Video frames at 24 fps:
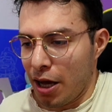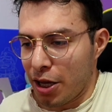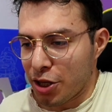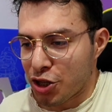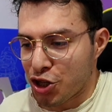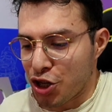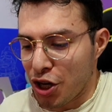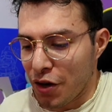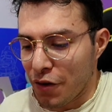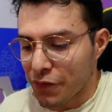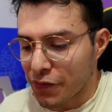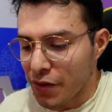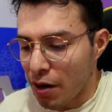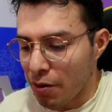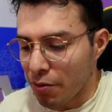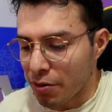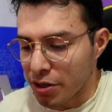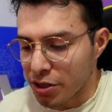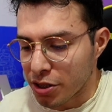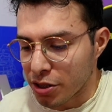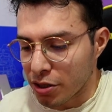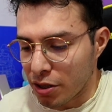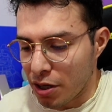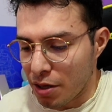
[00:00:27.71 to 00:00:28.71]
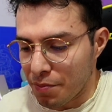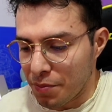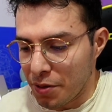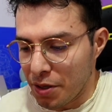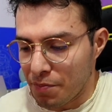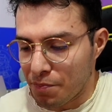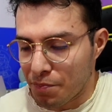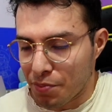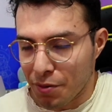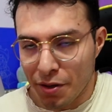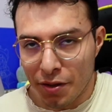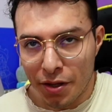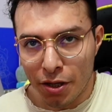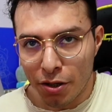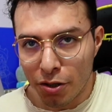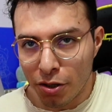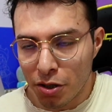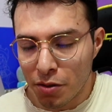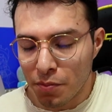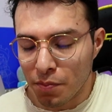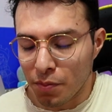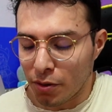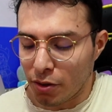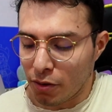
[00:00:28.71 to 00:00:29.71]
Chef Tower is gonna be pretty
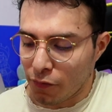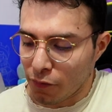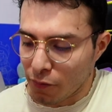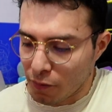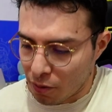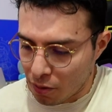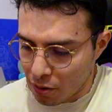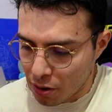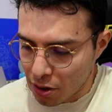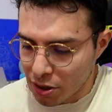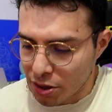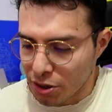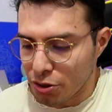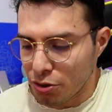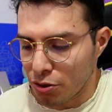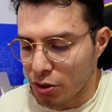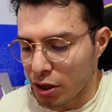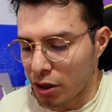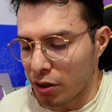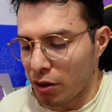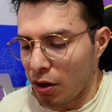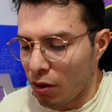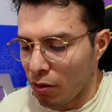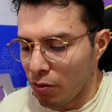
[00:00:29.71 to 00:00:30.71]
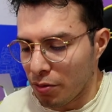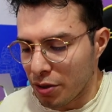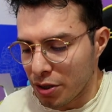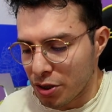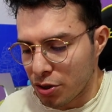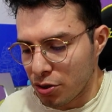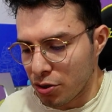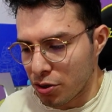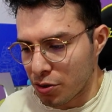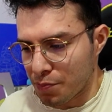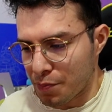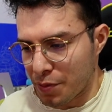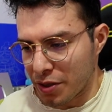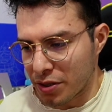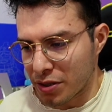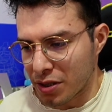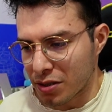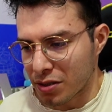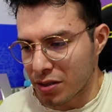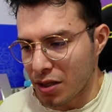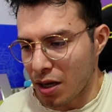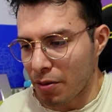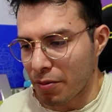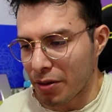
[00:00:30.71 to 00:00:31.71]
good, but of course you can always use Princess
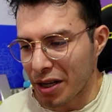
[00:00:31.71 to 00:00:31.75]
Tower.